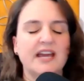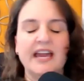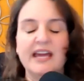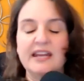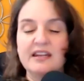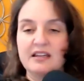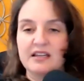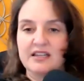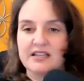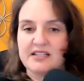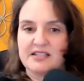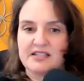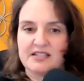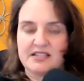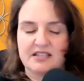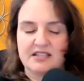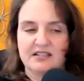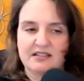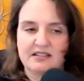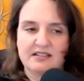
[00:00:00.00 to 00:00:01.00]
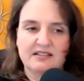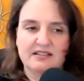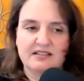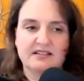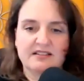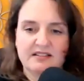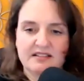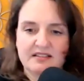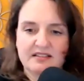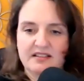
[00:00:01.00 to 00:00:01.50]
endless
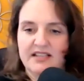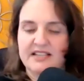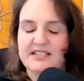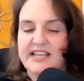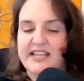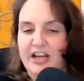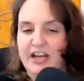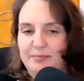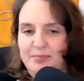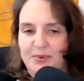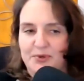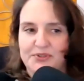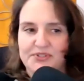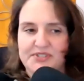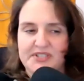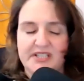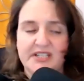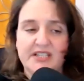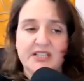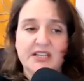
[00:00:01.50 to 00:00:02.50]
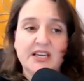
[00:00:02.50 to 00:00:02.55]
examples.